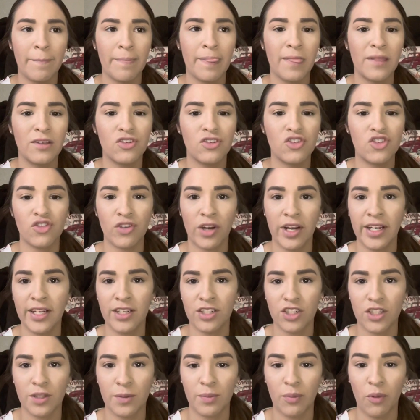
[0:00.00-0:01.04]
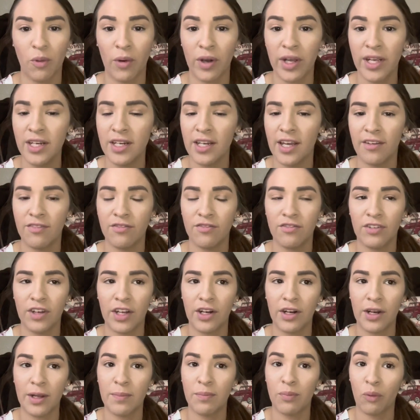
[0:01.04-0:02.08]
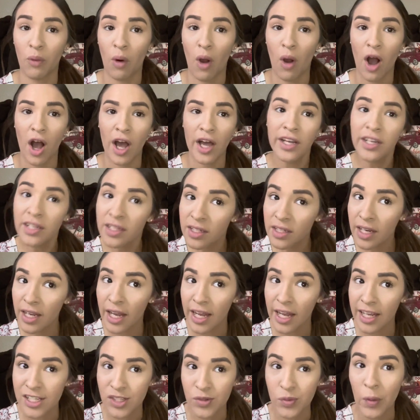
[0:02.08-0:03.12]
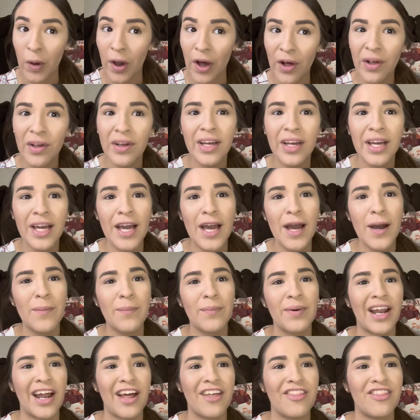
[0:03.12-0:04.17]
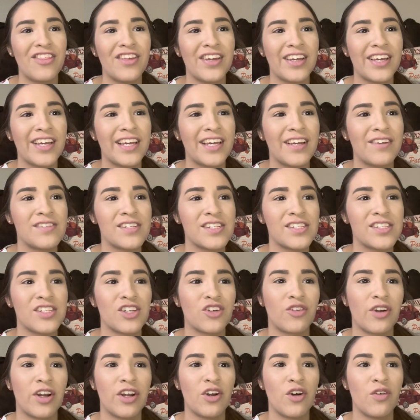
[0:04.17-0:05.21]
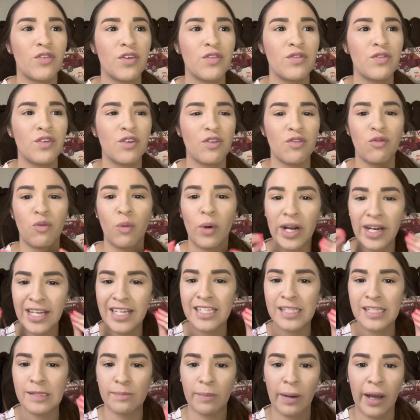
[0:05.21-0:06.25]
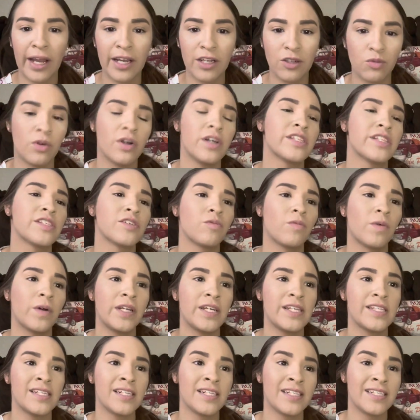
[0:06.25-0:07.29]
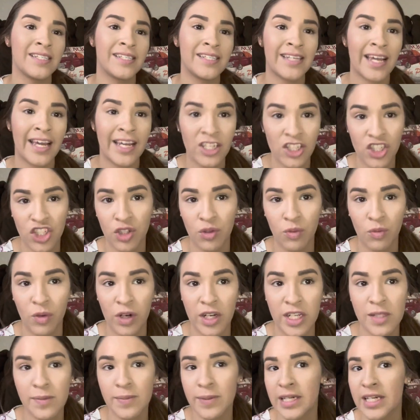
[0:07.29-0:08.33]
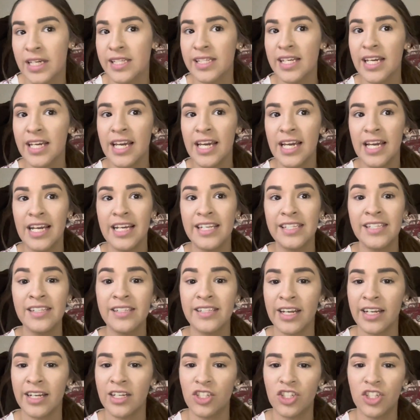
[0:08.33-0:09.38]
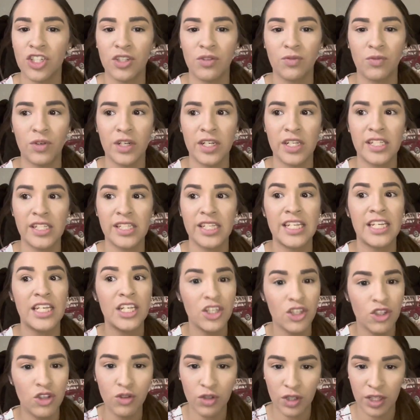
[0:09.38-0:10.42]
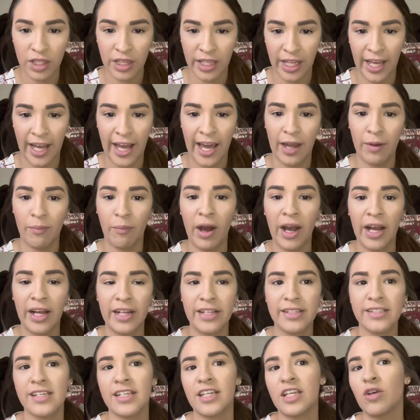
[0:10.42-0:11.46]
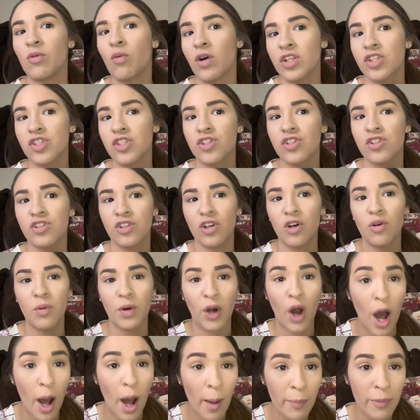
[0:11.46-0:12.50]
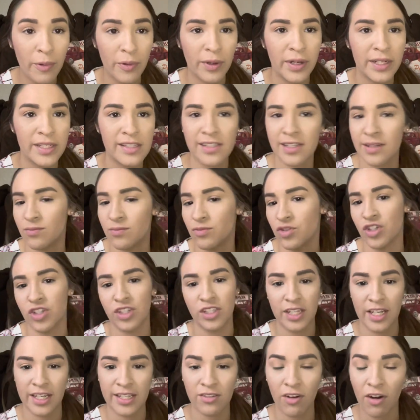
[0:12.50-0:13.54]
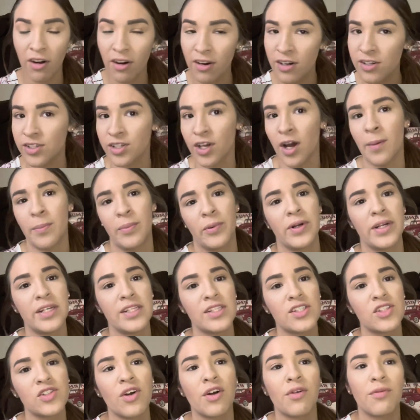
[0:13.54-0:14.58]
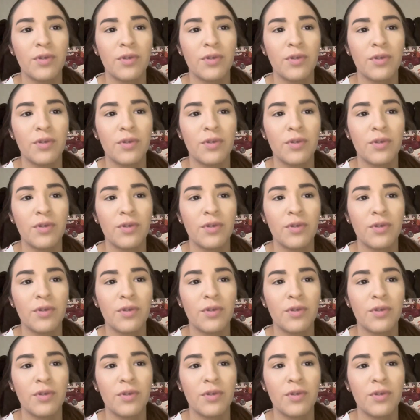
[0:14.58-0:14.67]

straight into the point and very broad as well, but I think it gives us a great overview of where his mind was and what his intention was, because his intention was he knew that they had minds and he wants to know what operates them just as ours operates. So